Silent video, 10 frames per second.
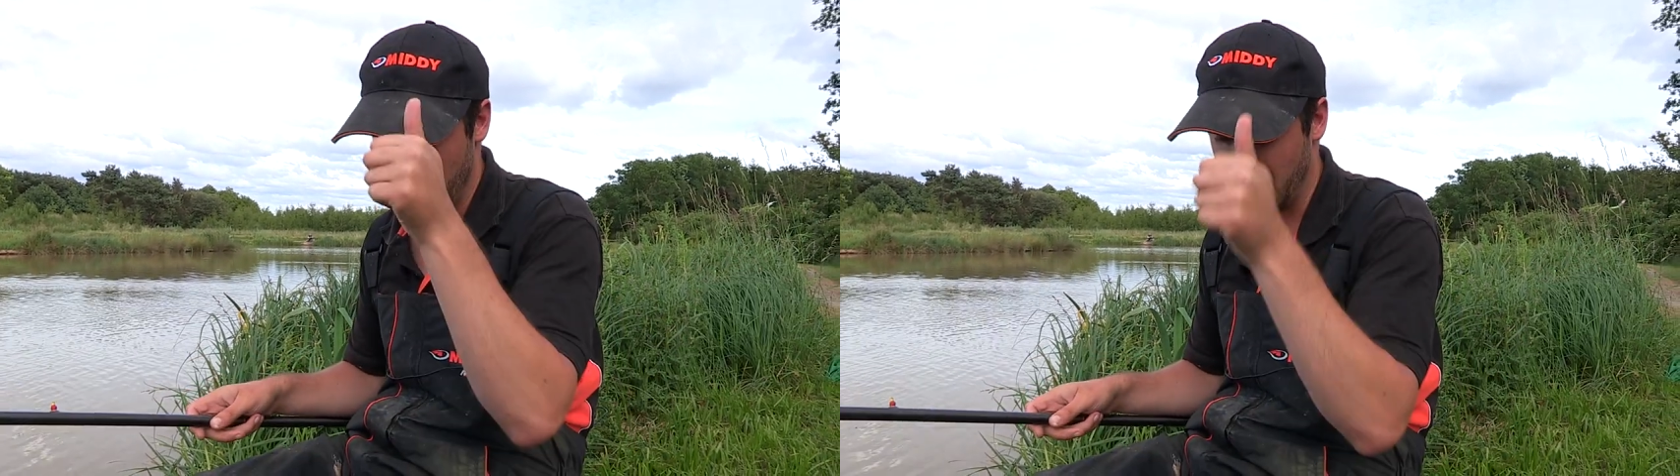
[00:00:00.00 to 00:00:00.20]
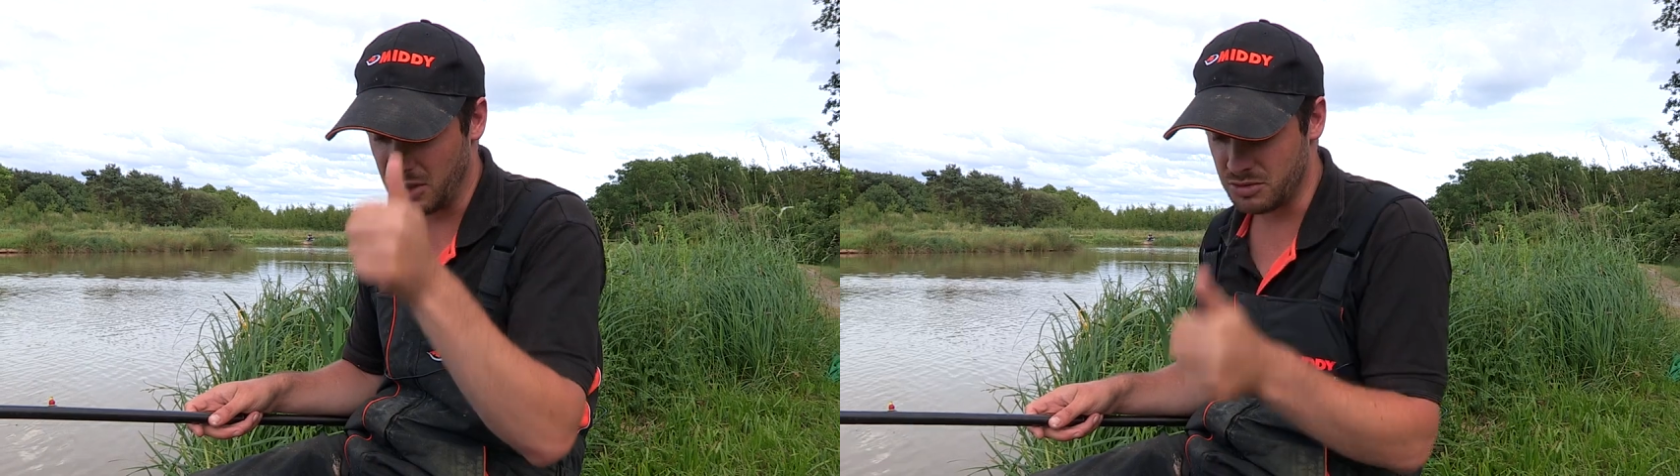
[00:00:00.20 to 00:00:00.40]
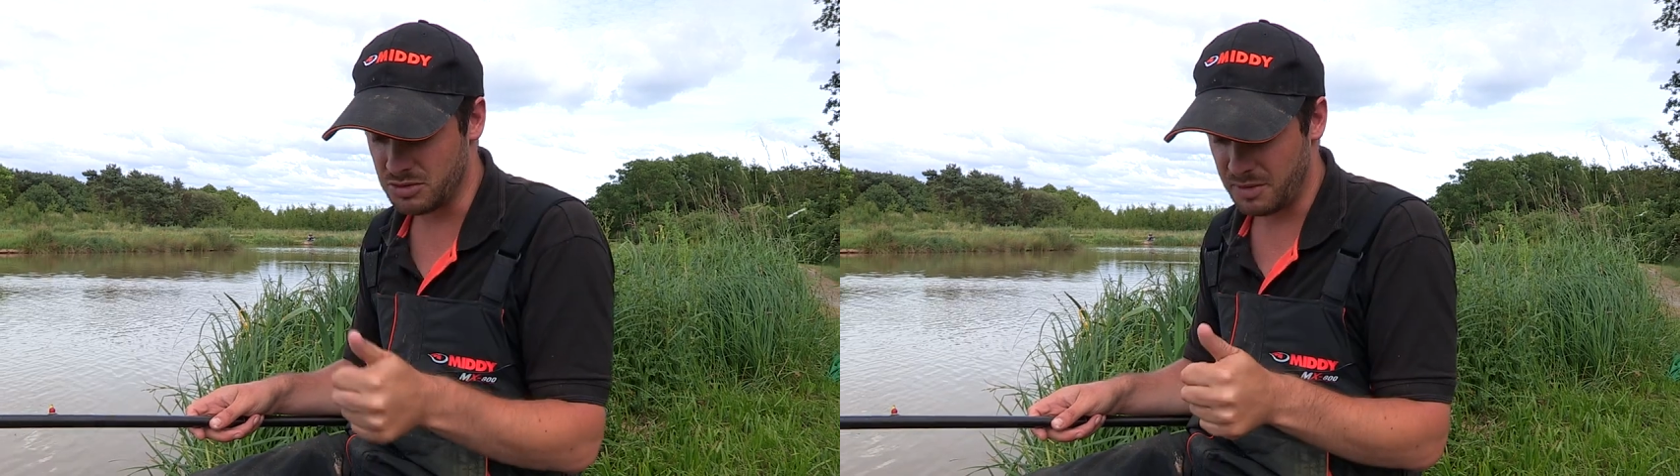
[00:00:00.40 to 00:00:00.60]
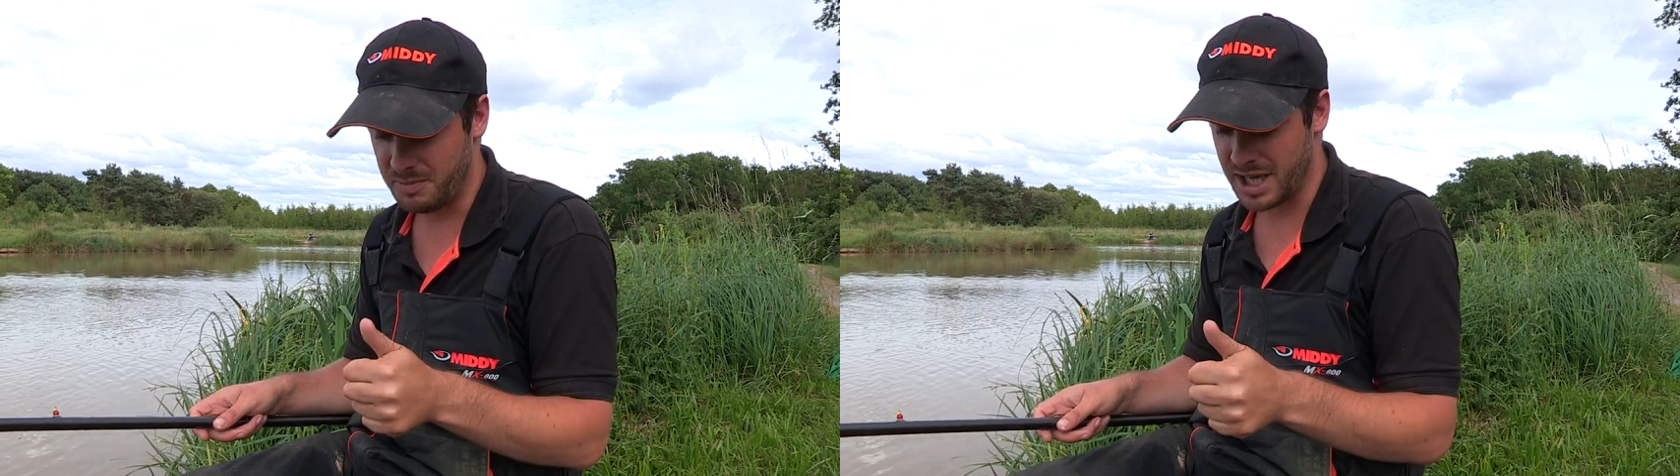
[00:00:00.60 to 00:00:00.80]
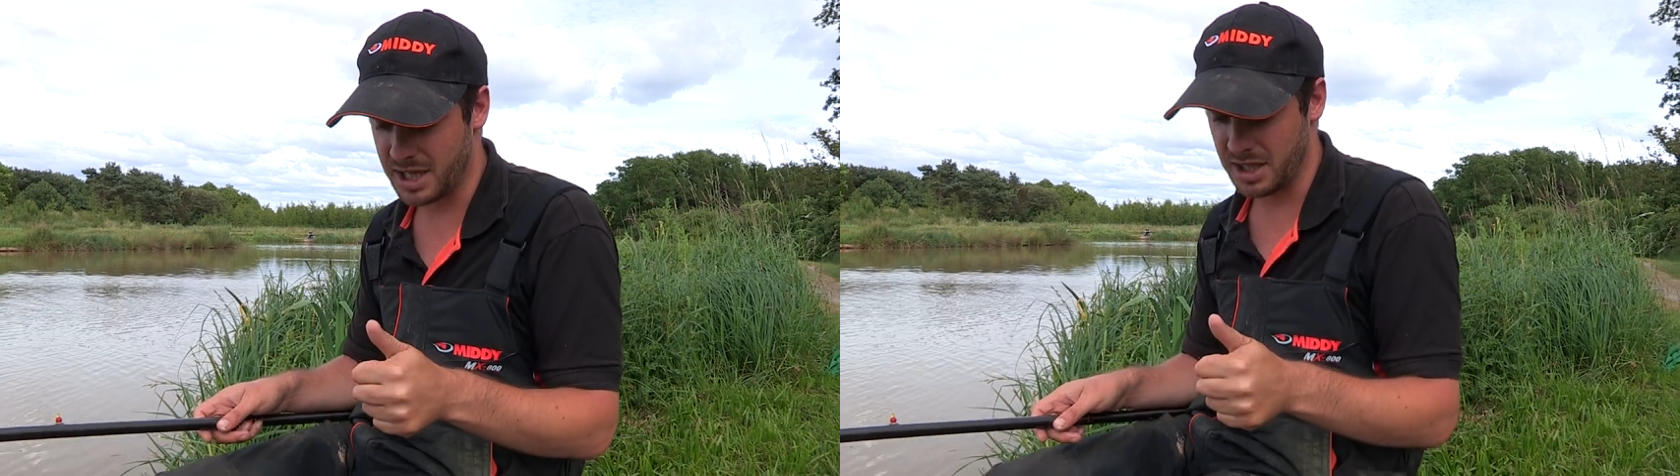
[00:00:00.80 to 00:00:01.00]
and you'll drop
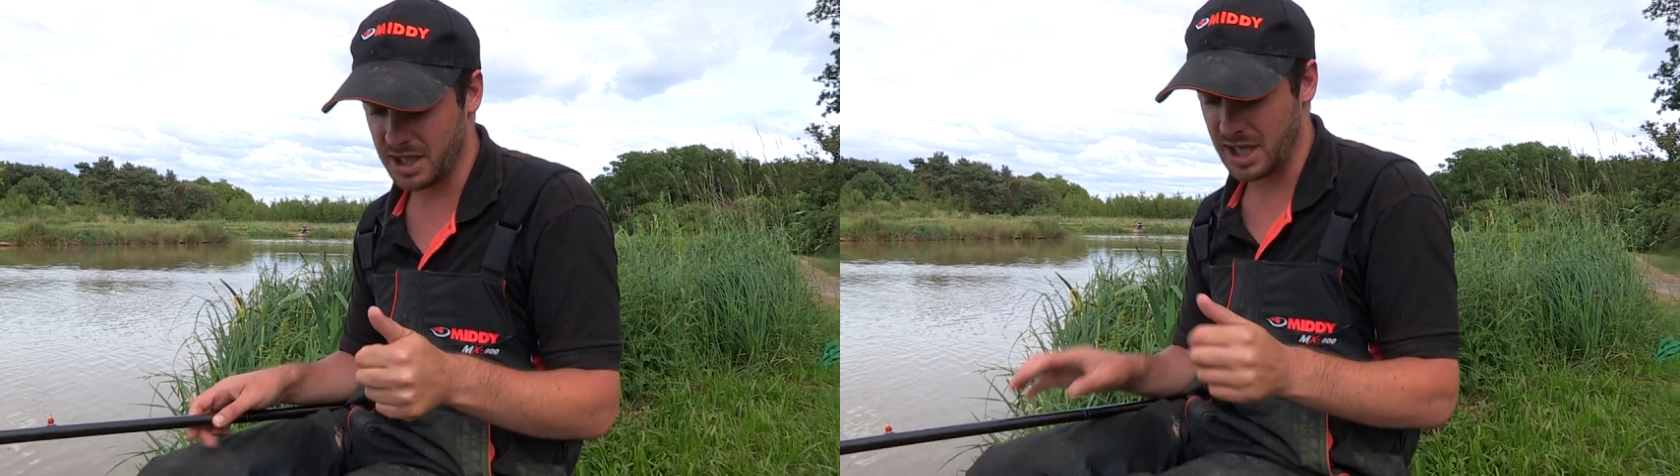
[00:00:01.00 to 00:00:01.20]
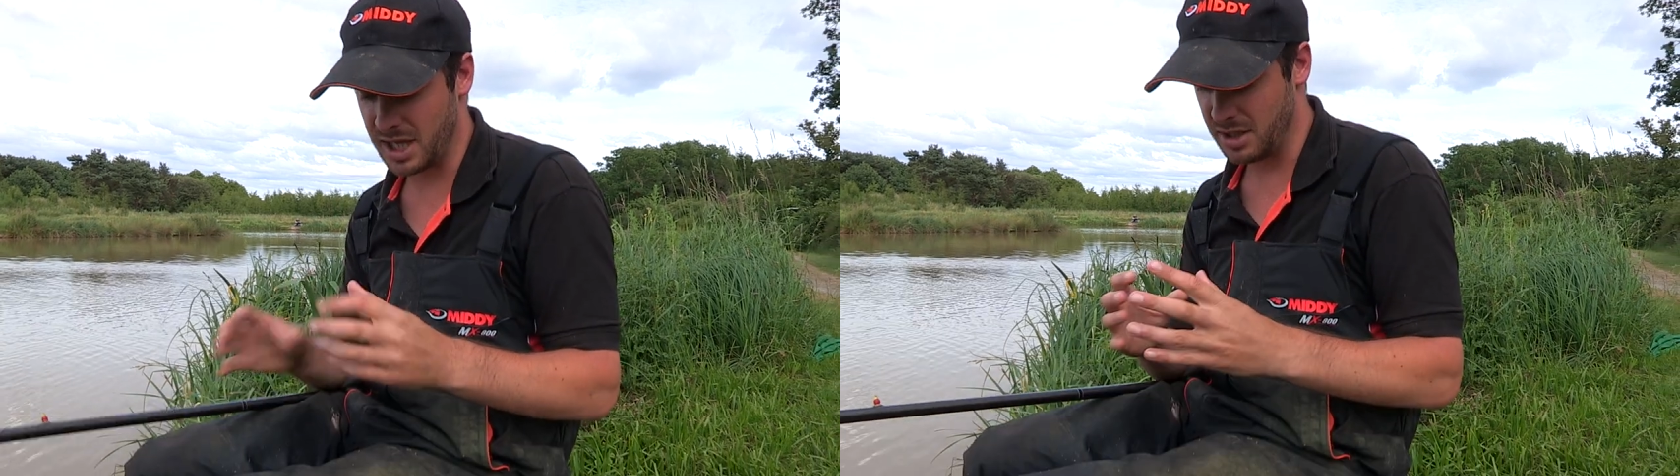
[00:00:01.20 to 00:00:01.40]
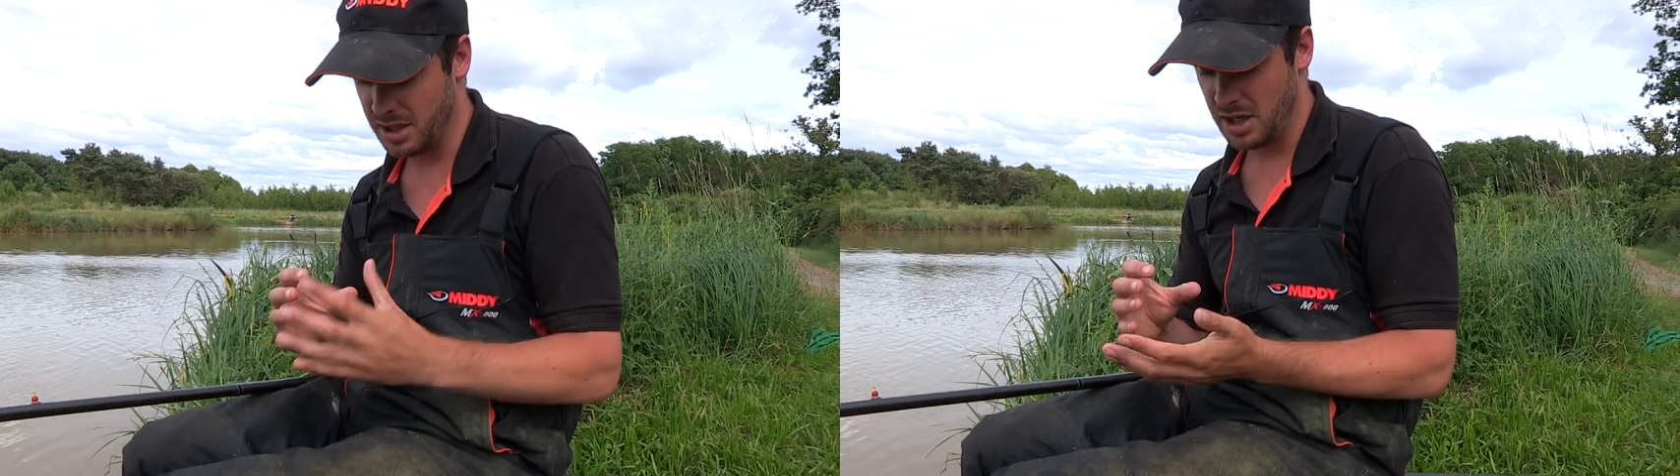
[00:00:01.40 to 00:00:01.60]
back in again